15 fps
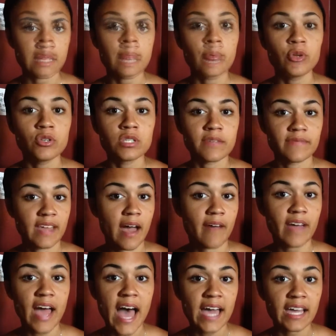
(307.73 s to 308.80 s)
People use it if they have
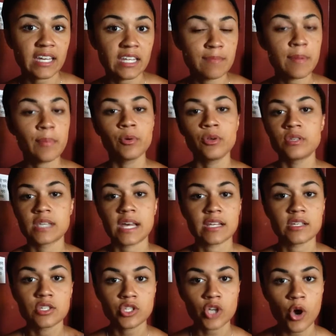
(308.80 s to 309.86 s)
acne, people use it
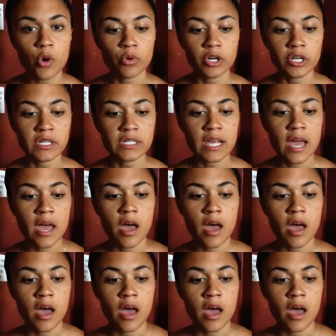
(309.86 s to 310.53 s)
as toners,